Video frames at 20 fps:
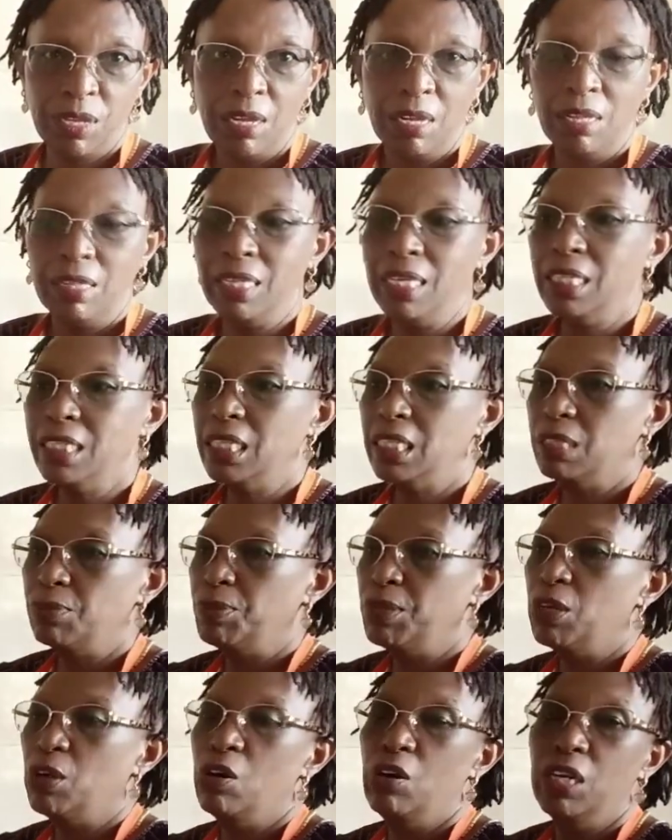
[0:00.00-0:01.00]
This is
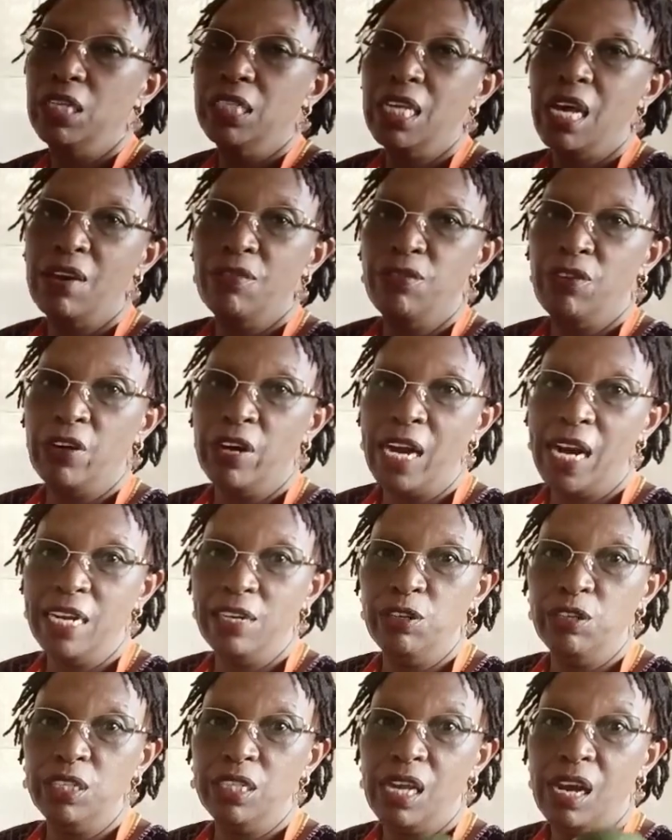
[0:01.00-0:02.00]
because
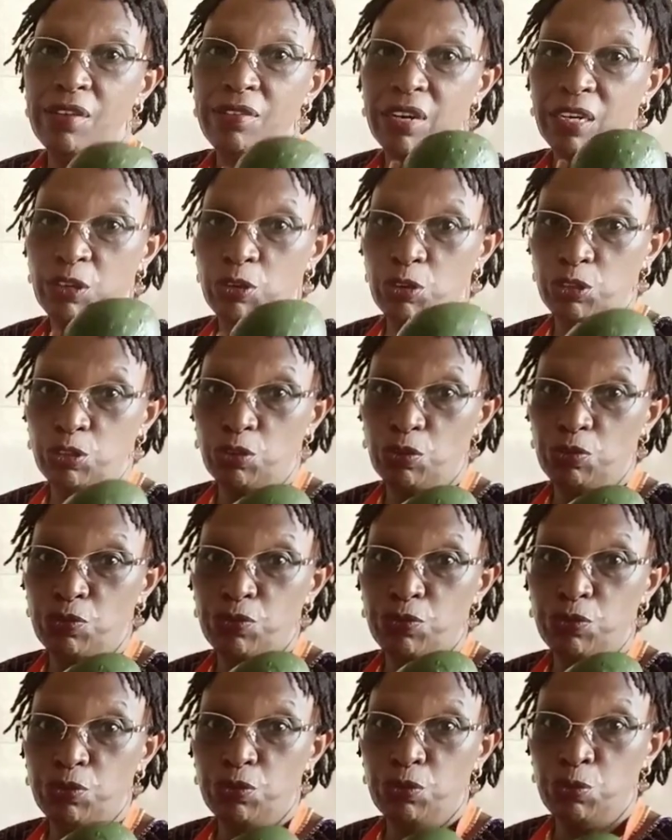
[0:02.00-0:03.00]
avocados have a lot of
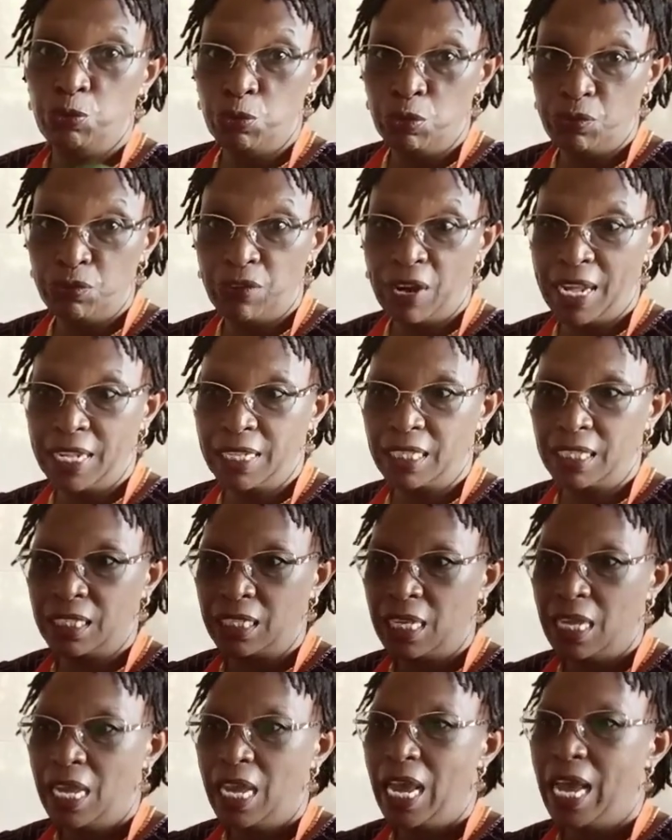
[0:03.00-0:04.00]
good fats,
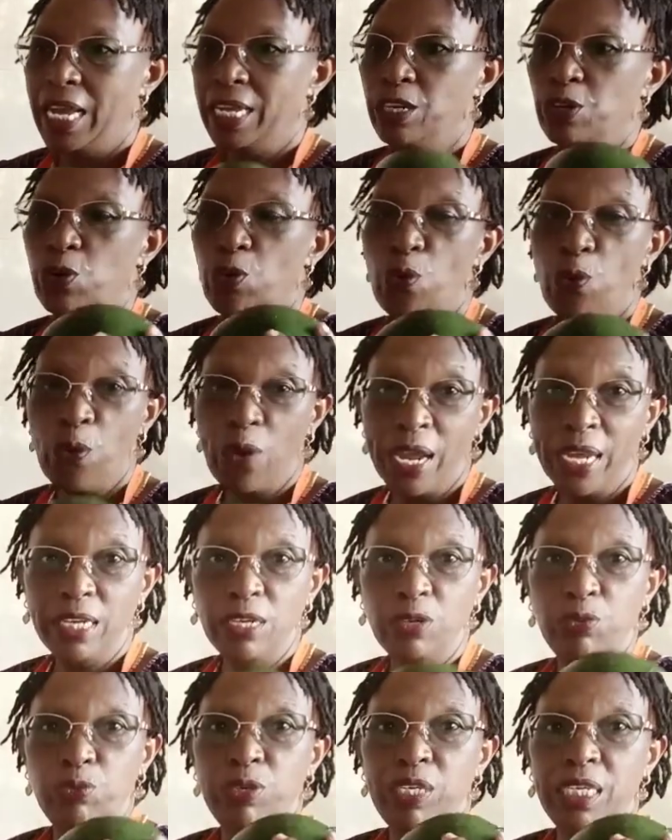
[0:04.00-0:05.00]
and
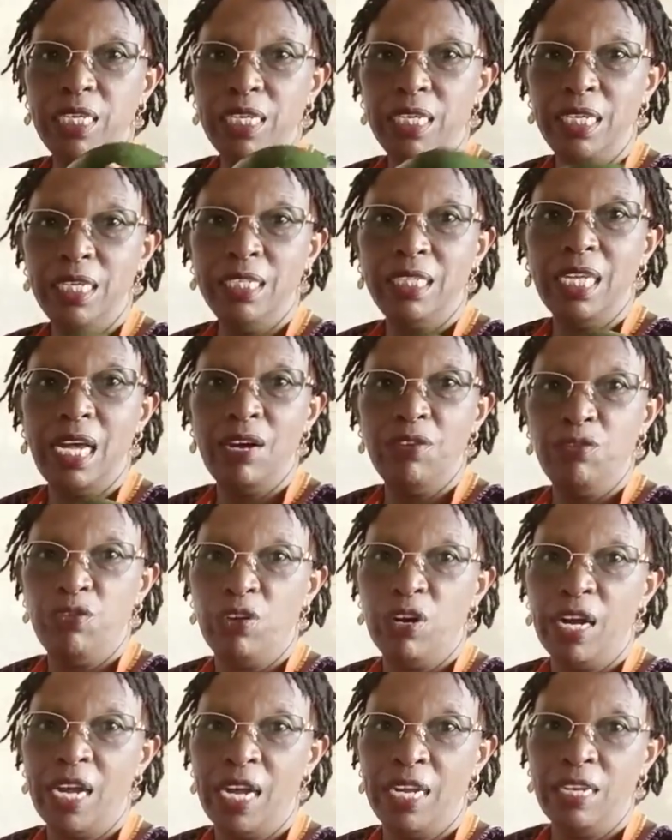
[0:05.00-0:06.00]
when we eat
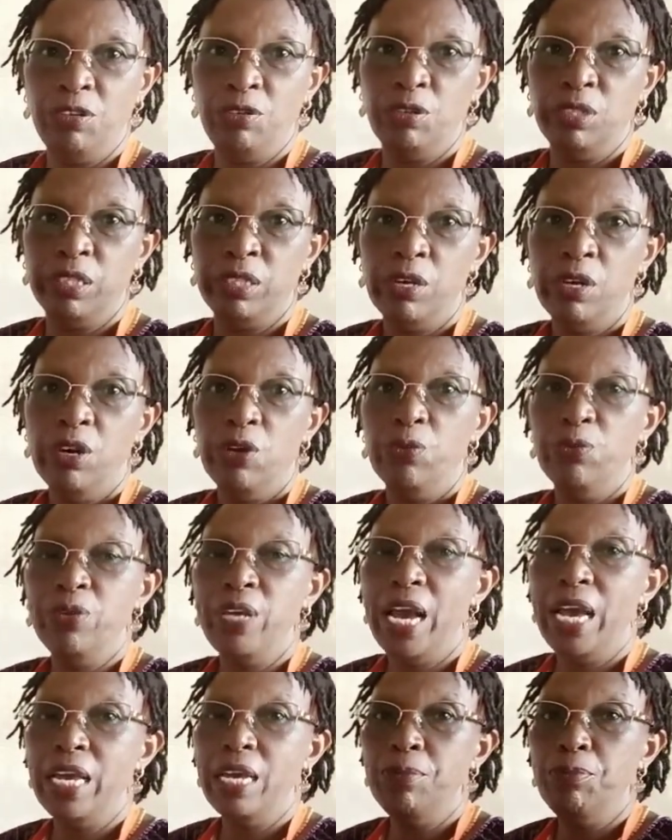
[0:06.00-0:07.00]
avocados, we
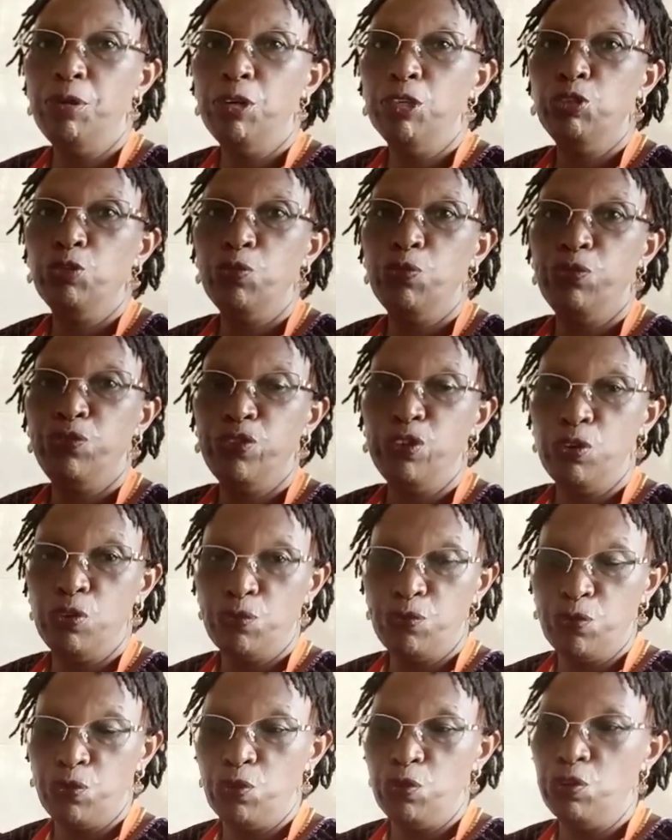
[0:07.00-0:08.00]
are able to feel
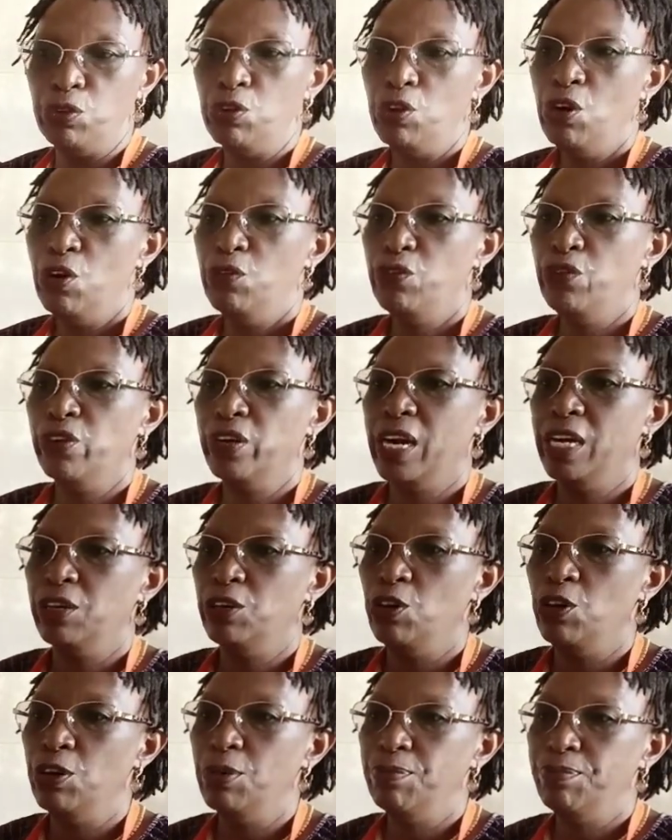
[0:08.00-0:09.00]
full for a
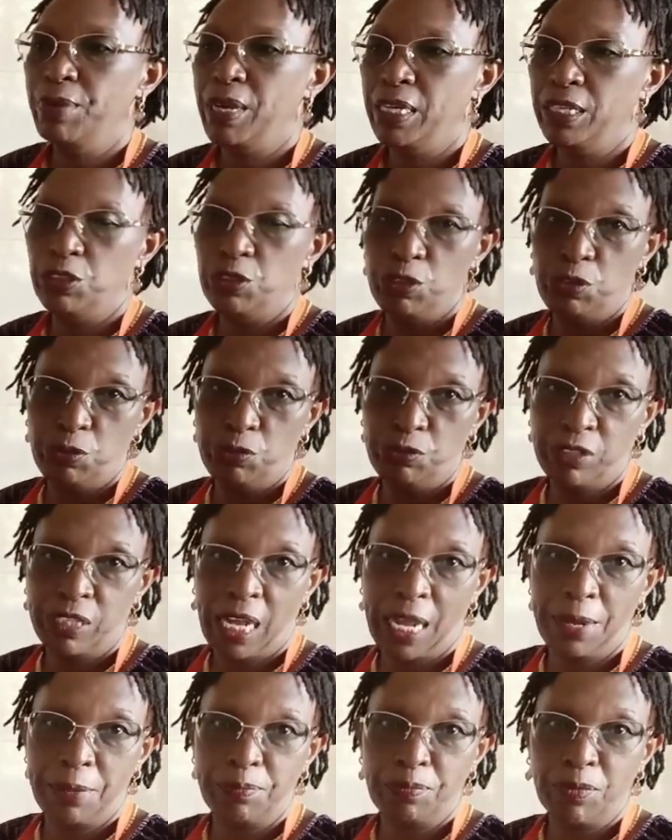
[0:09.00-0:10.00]
long period of
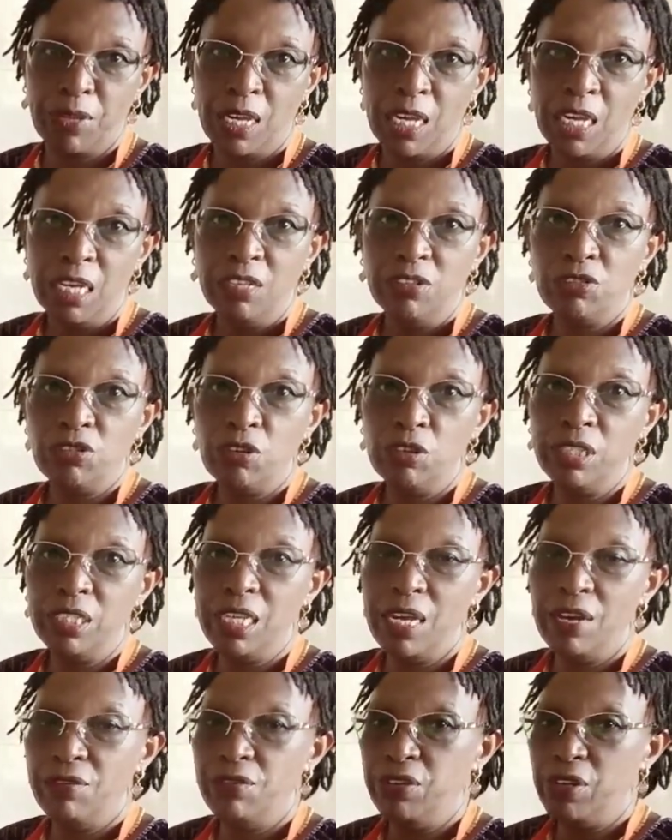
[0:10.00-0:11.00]
time. So
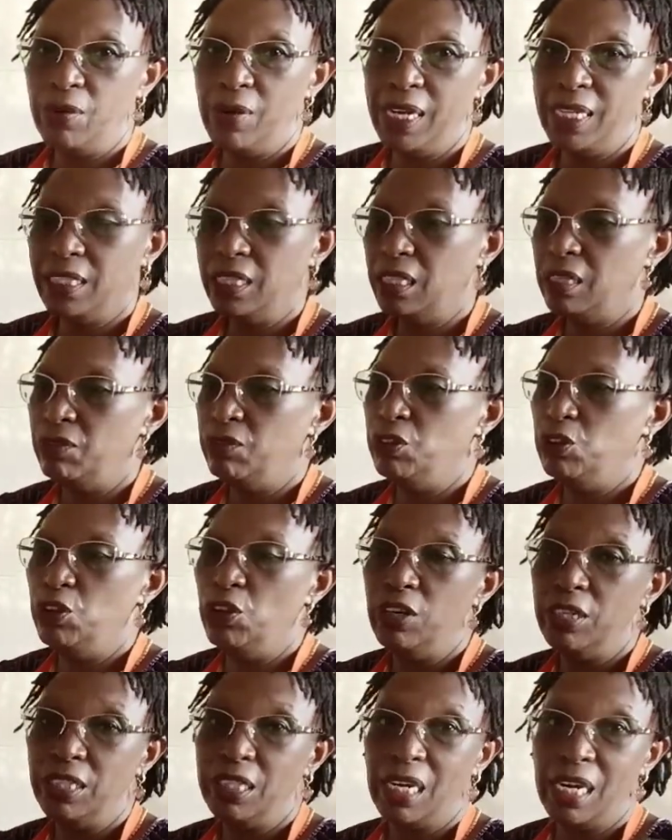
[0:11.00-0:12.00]
dear viewers, if you
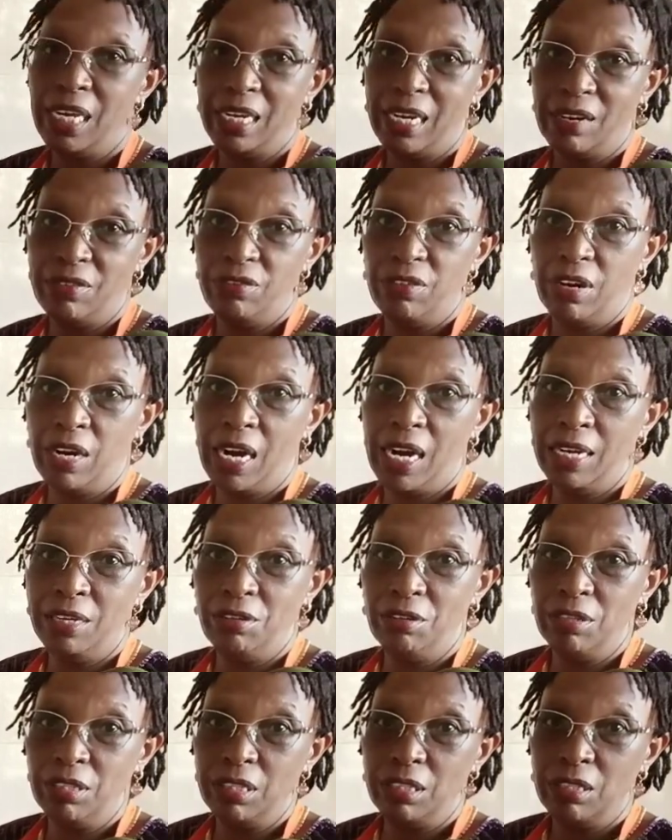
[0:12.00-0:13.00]
don't like
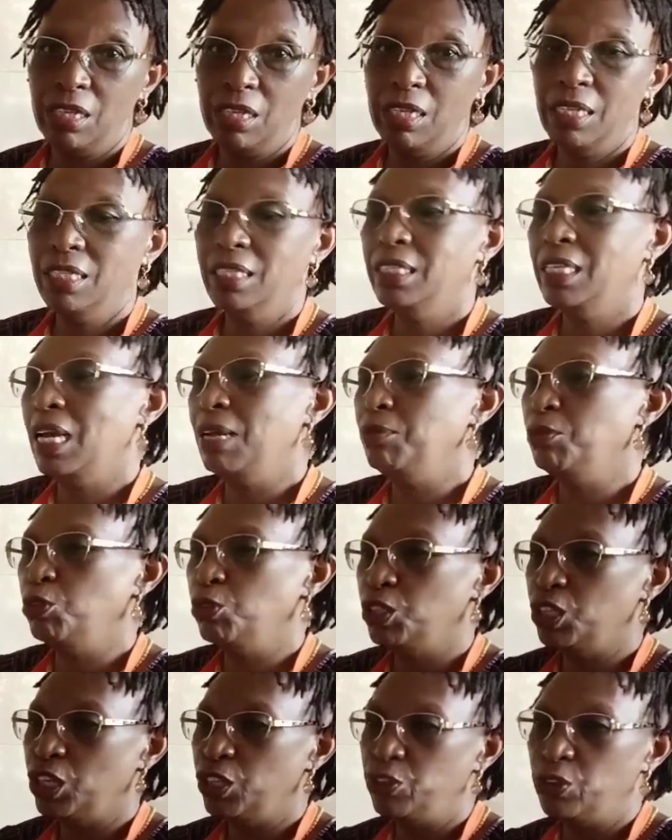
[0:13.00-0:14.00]
avocados, time to
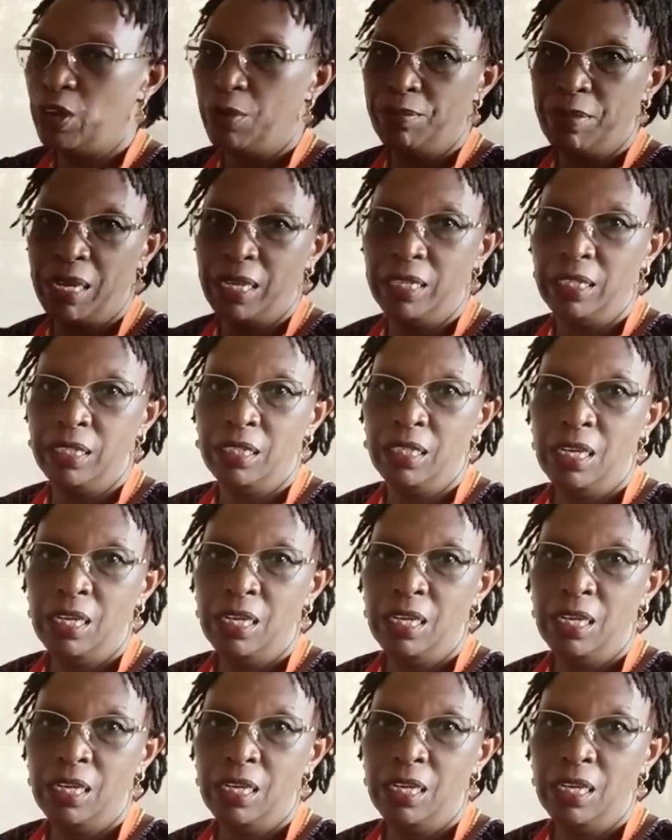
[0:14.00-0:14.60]
change your mind.